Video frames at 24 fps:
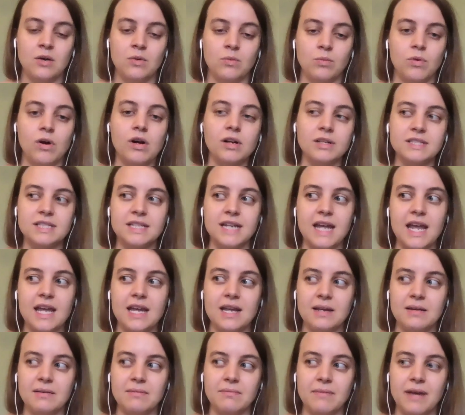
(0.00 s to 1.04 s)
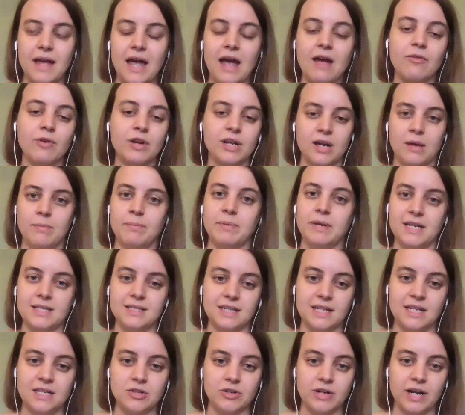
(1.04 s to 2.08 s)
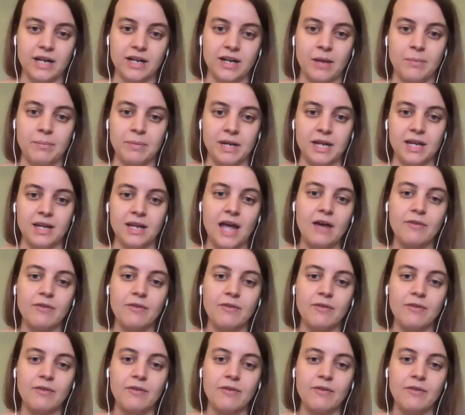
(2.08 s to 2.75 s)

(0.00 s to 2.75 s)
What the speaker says: Well, today, every company is an internet company. Every